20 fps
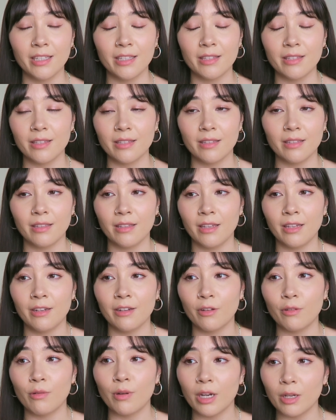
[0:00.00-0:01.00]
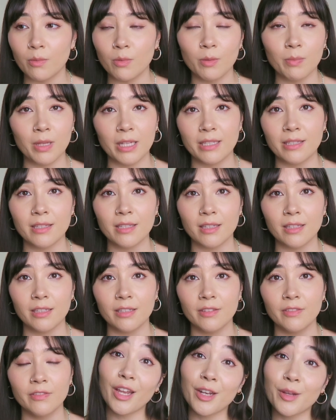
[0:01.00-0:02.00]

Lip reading: It's an incredible place to live.